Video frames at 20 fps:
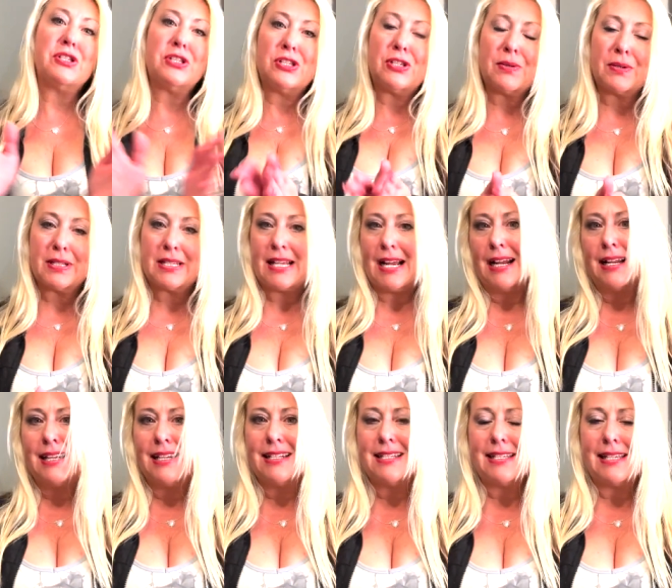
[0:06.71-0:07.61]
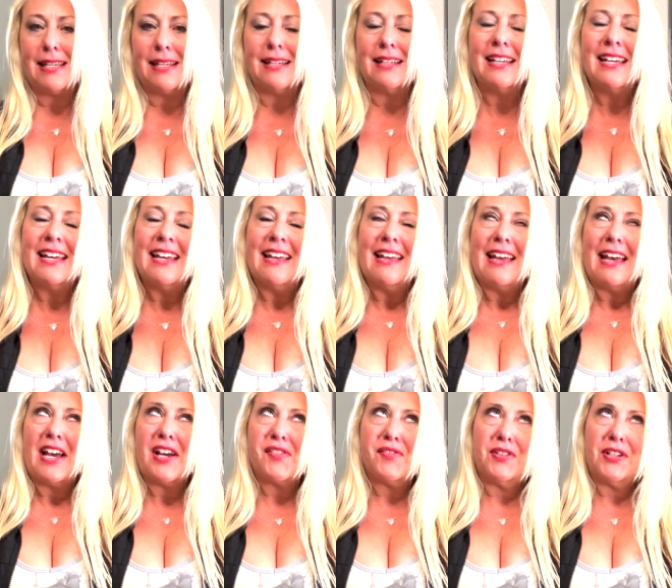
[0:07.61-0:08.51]
So excited to
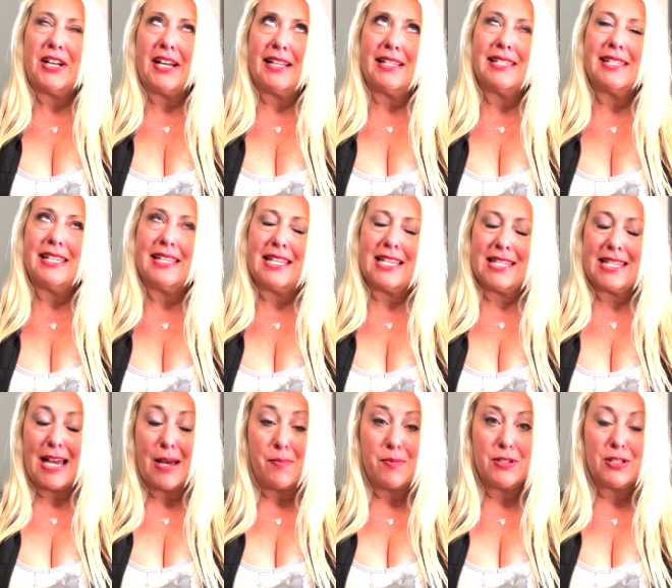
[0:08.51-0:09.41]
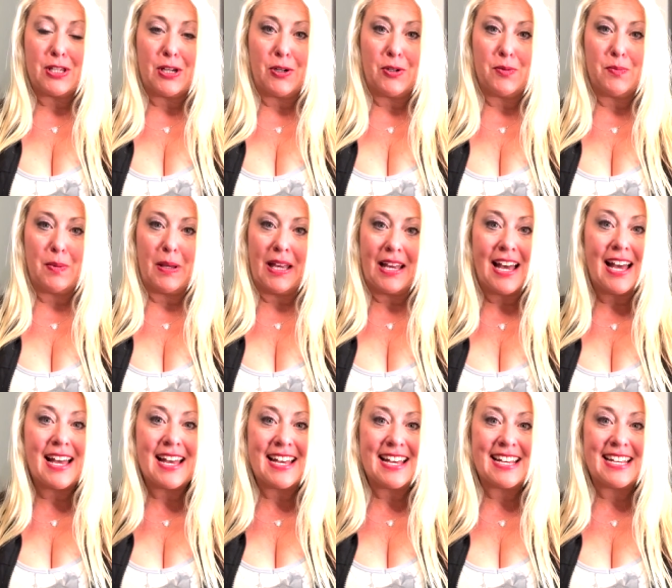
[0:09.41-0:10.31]
have you guys see this episode
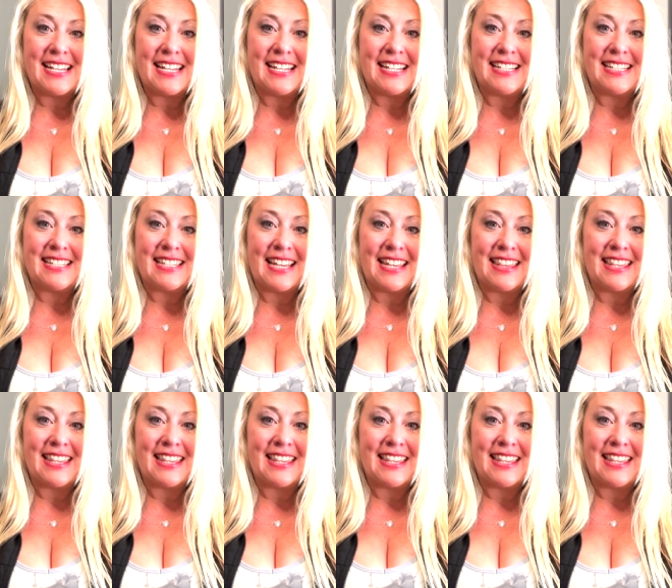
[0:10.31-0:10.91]
because